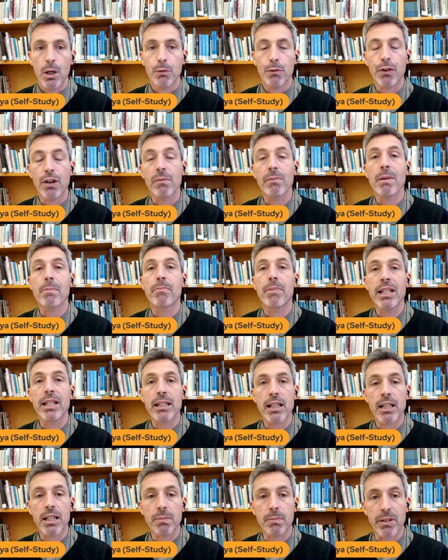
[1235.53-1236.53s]
From a
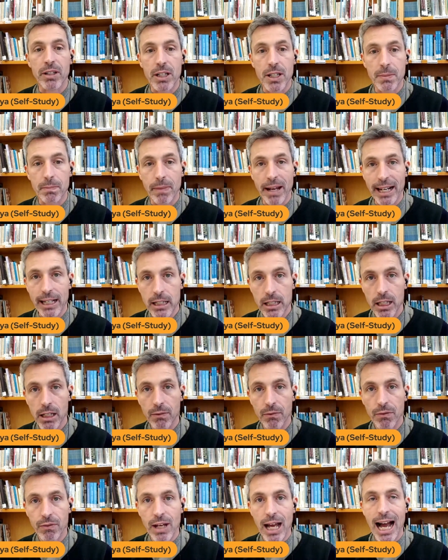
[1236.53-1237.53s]
business perspective,
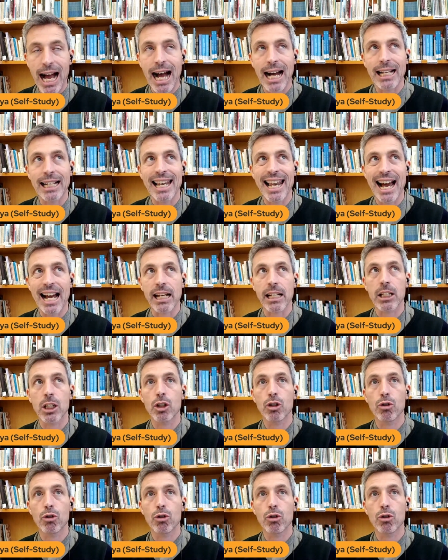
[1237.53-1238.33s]
I like